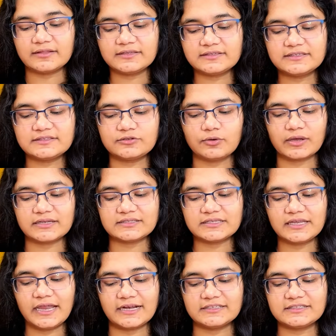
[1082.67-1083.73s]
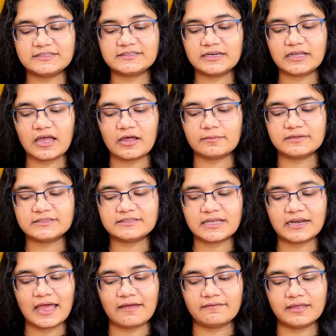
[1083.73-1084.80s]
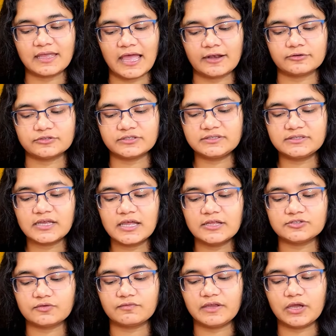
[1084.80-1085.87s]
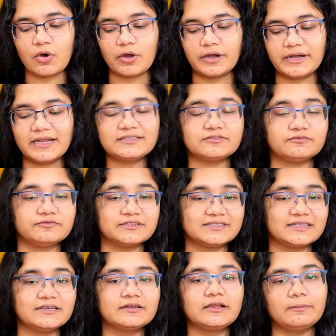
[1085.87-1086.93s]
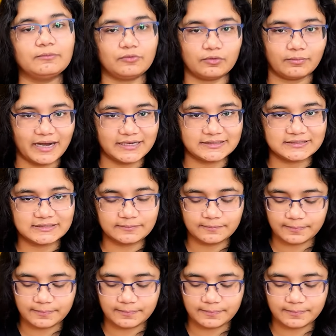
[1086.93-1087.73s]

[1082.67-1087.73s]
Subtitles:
this is, you can see adjacent carbons are having halogens, so we call it as vicinal bromides.